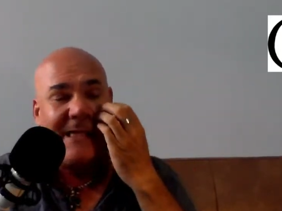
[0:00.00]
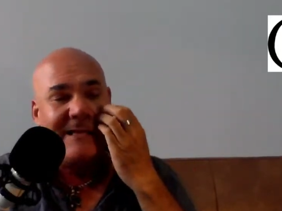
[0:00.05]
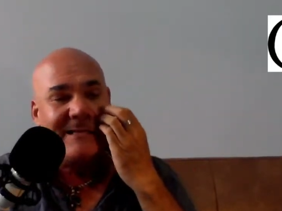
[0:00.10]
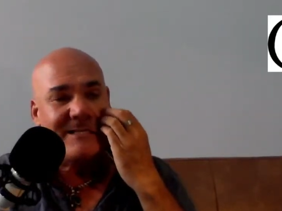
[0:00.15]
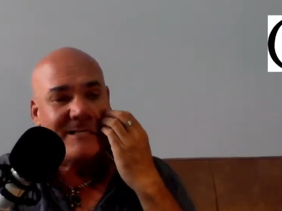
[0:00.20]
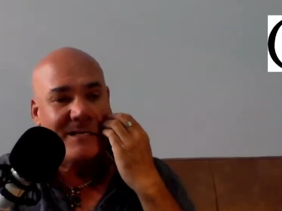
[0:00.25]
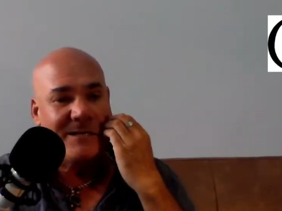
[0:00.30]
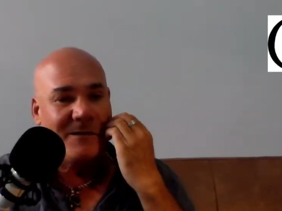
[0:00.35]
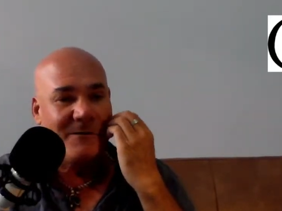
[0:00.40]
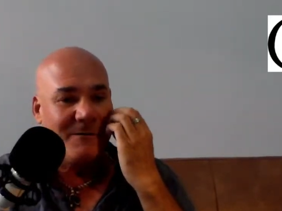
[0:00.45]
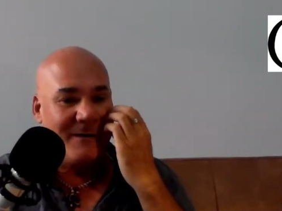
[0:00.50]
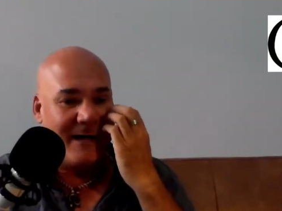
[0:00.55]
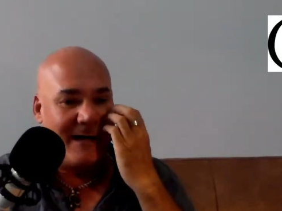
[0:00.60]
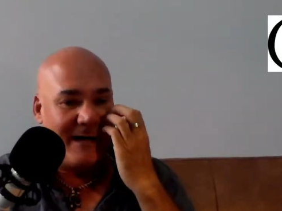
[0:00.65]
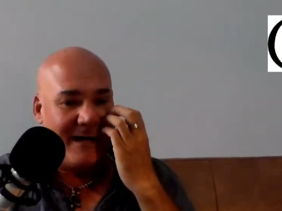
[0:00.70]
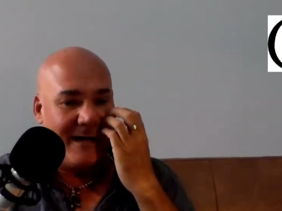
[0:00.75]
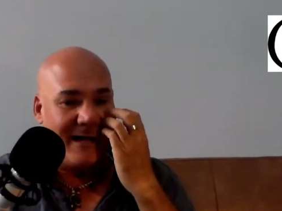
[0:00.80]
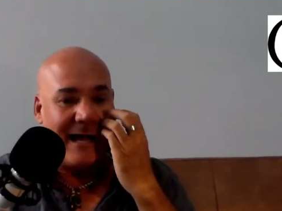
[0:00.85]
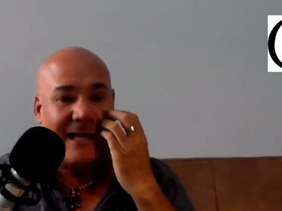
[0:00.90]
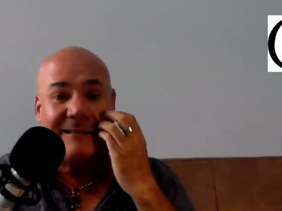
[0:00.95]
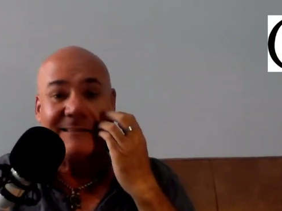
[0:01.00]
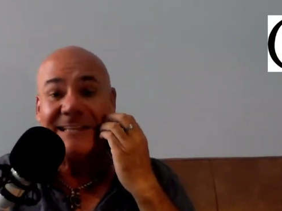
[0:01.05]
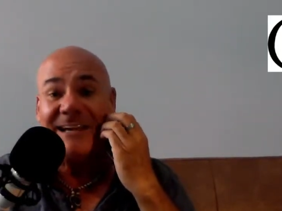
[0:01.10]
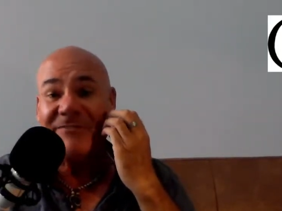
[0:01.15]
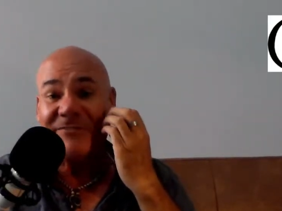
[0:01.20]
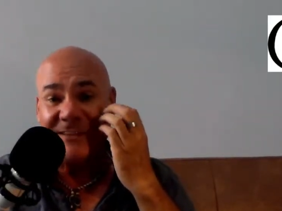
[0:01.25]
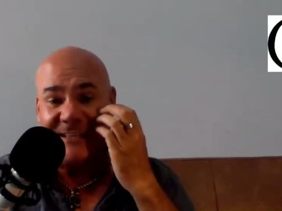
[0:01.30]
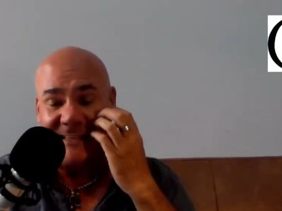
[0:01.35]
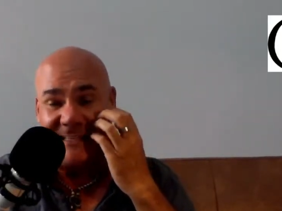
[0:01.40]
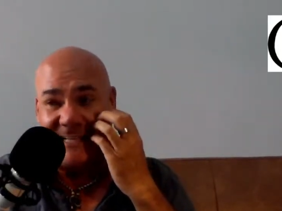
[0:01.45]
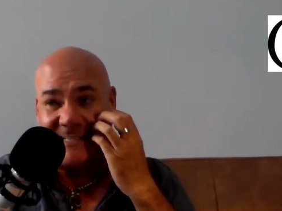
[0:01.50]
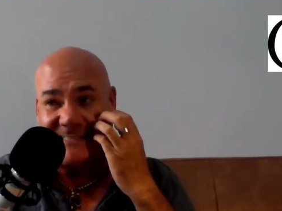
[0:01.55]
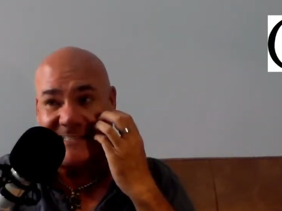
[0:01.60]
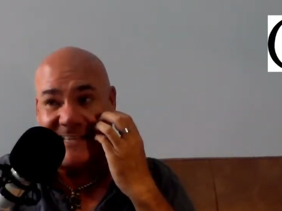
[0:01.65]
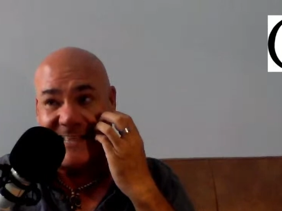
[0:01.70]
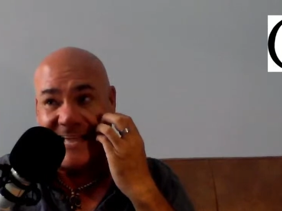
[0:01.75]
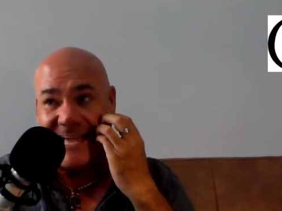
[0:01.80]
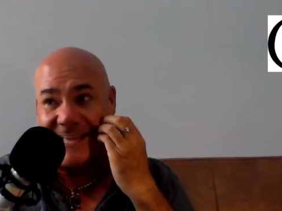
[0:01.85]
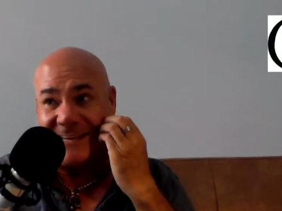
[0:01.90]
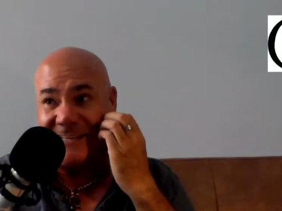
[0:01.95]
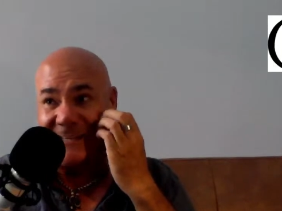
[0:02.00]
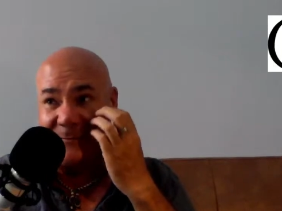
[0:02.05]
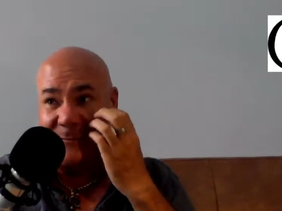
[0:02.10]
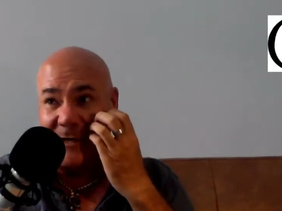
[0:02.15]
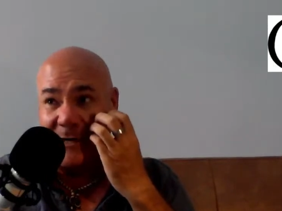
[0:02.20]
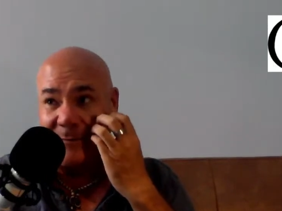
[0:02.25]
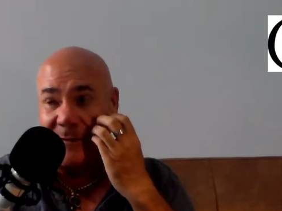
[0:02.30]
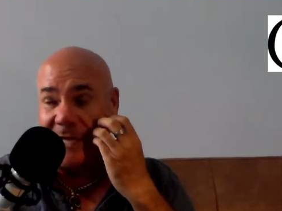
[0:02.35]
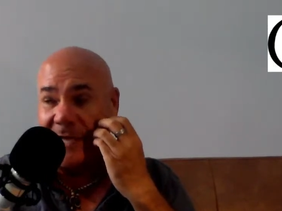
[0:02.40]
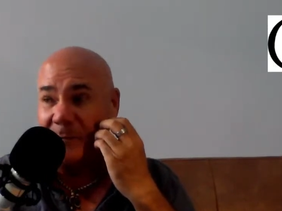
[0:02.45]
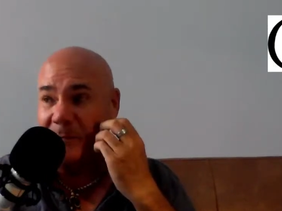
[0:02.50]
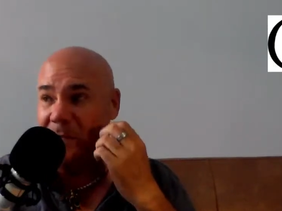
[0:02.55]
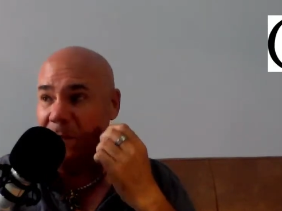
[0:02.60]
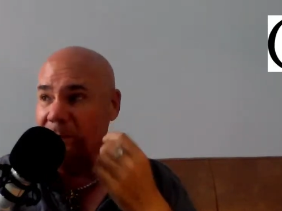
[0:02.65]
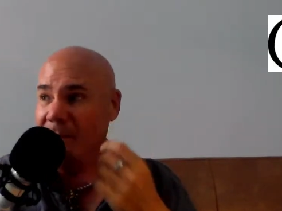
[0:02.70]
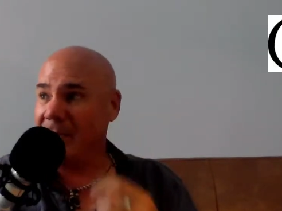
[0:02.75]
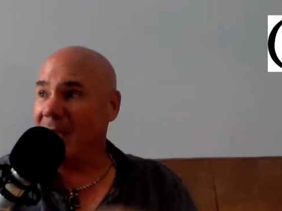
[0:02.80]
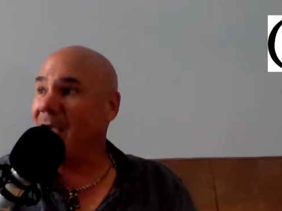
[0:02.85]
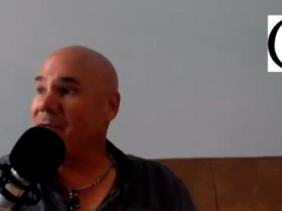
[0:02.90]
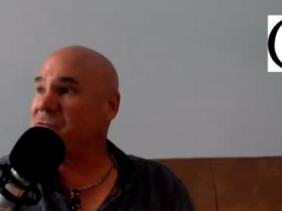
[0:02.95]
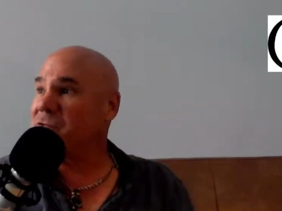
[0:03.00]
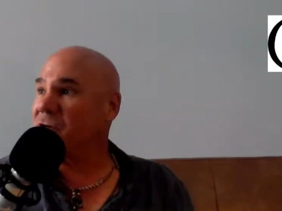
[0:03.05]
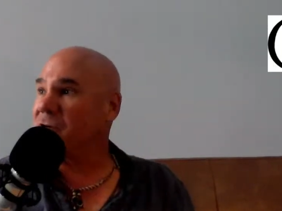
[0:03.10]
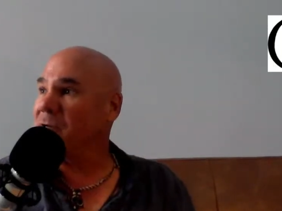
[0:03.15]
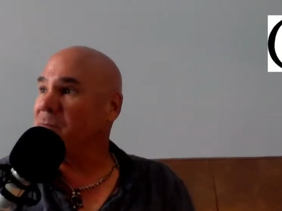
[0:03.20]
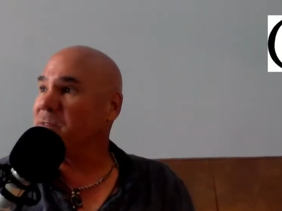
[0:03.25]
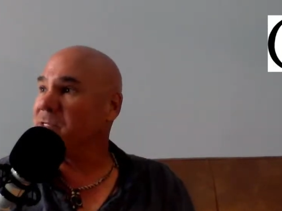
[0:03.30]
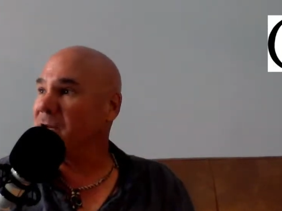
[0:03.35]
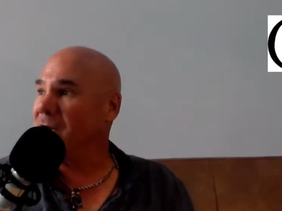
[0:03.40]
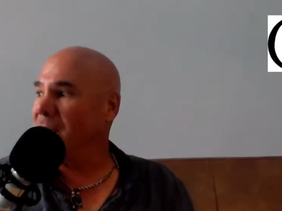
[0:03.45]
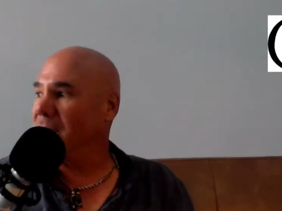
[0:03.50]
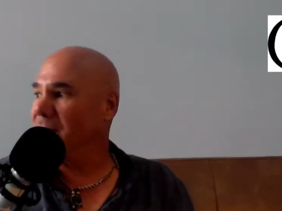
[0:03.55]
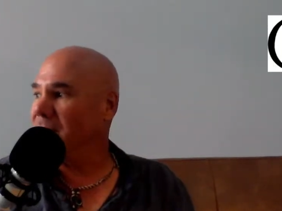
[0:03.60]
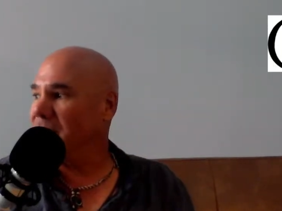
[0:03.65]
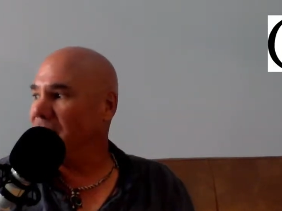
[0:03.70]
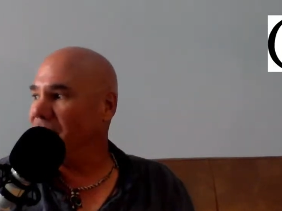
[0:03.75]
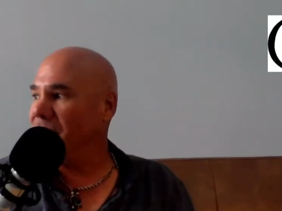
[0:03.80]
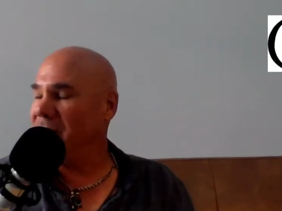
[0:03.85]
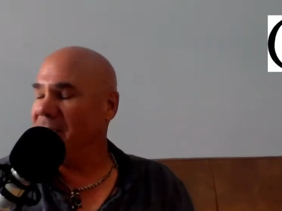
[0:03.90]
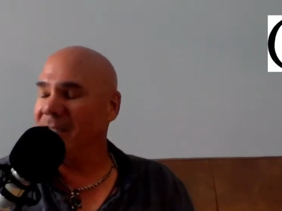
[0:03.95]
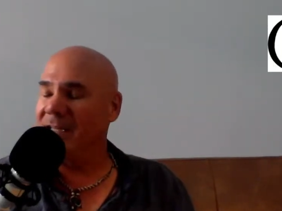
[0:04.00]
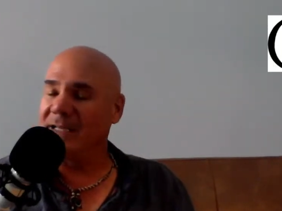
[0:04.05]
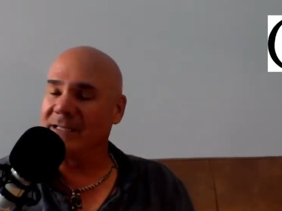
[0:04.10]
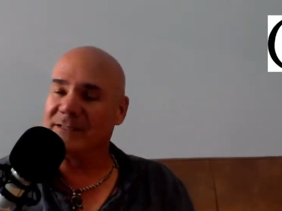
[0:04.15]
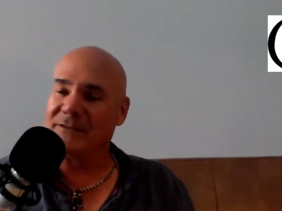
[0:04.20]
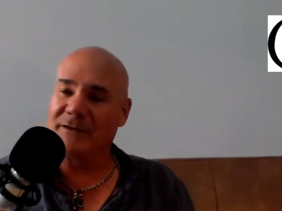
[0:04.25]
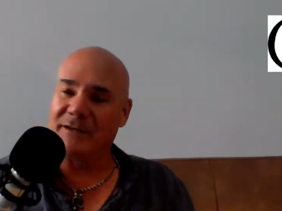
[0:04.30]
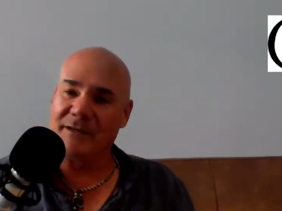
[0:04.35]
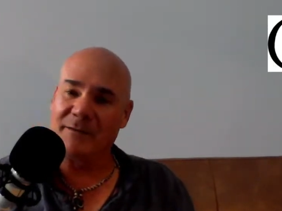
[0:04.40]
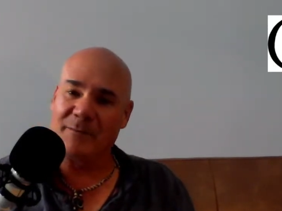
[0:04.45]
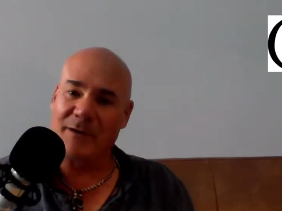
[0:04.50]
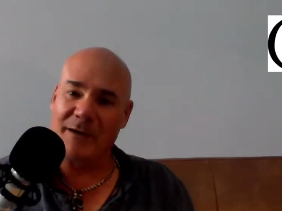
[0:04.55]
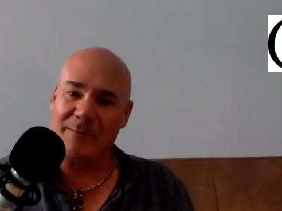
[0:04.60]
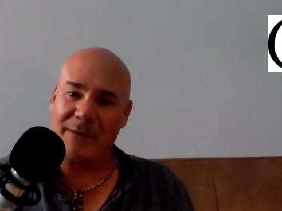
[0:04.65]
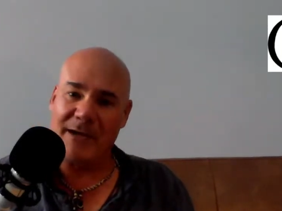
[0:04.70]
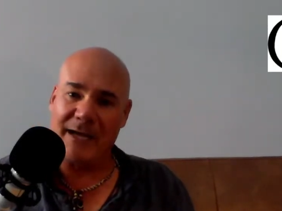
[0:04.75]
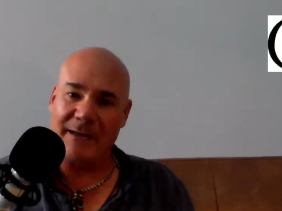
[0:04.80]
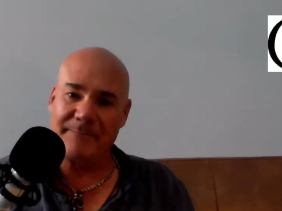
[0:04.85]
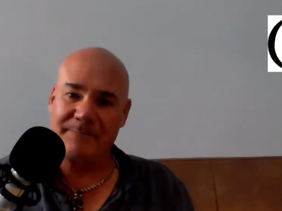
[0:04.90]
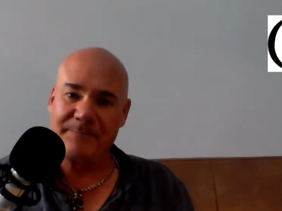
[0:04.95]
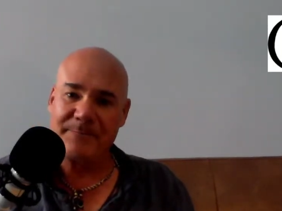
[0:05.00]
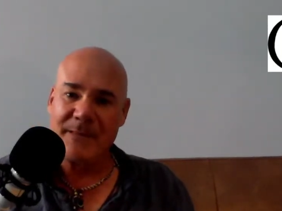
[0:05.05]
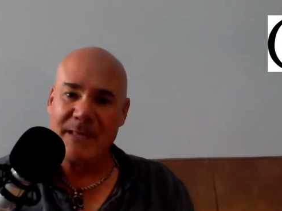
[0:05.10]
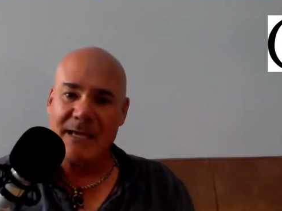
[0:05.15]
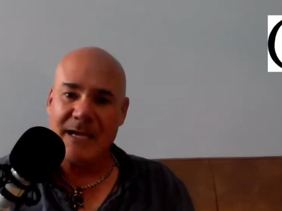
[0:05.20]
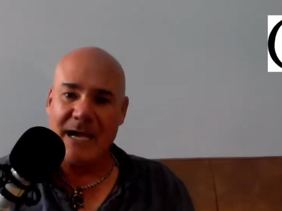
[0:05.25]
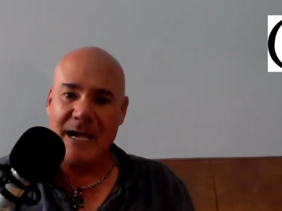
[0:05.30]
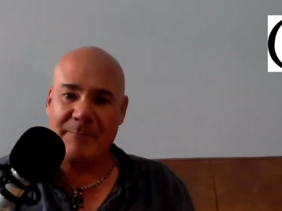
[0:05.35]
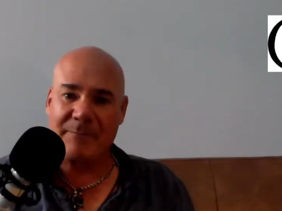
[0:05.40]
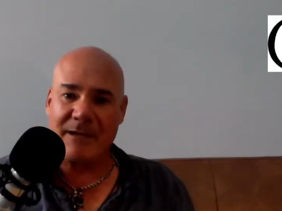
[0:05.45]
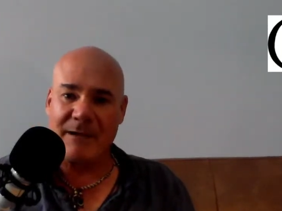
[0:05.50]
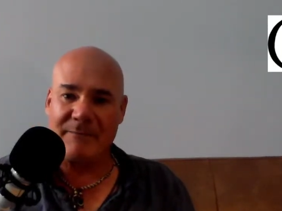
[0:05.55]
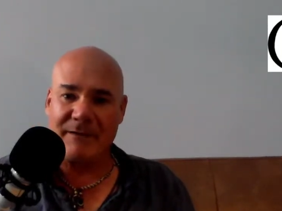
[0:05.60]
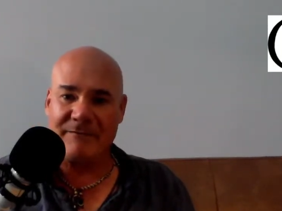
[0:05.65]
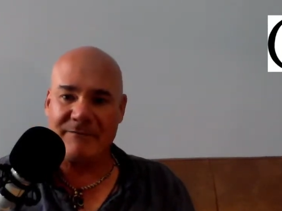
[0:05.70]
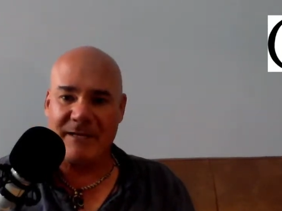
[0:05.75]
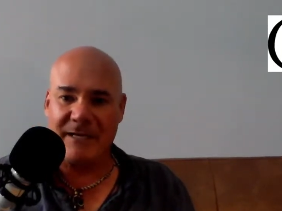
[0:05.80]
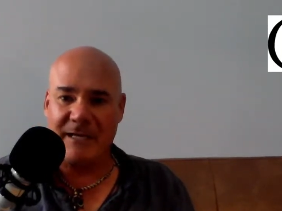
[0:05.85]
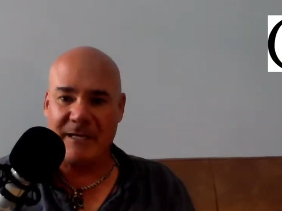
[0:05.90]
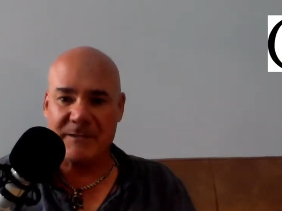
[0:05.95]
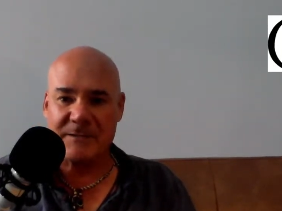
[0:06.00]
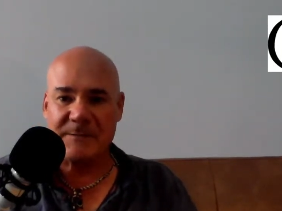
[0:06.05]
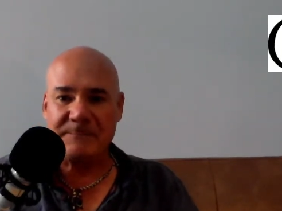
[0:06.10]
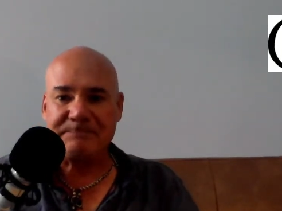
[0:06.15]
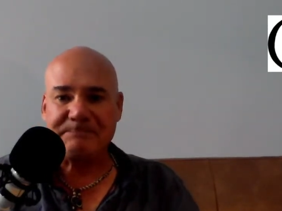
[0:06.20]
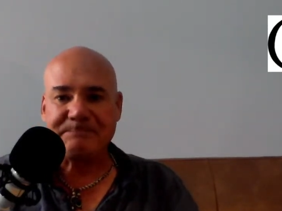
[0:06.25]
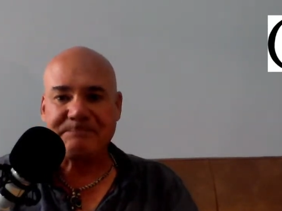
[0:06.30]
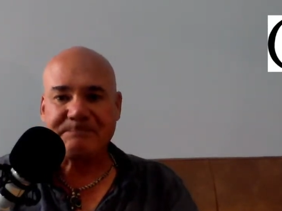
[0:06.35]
So I'll definitely link to that in one of my upcoming live streams, and I'll definitely link to it in one of my upcoming videos.